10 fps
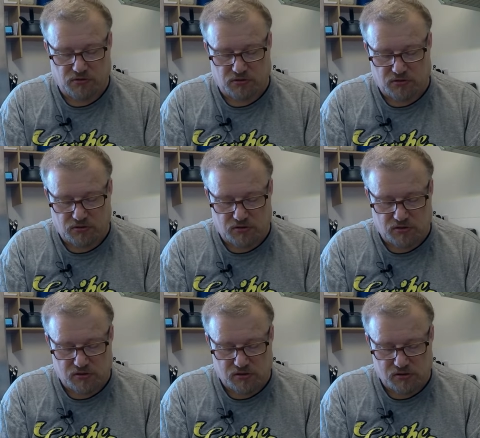
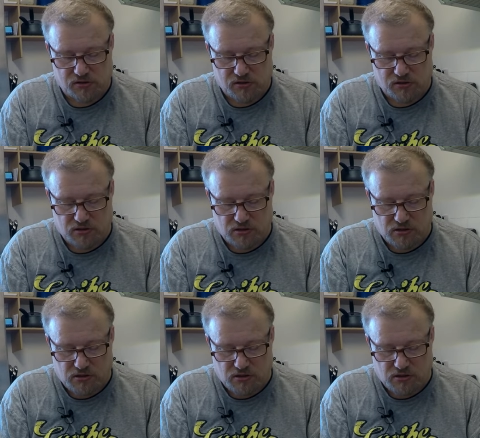(silence)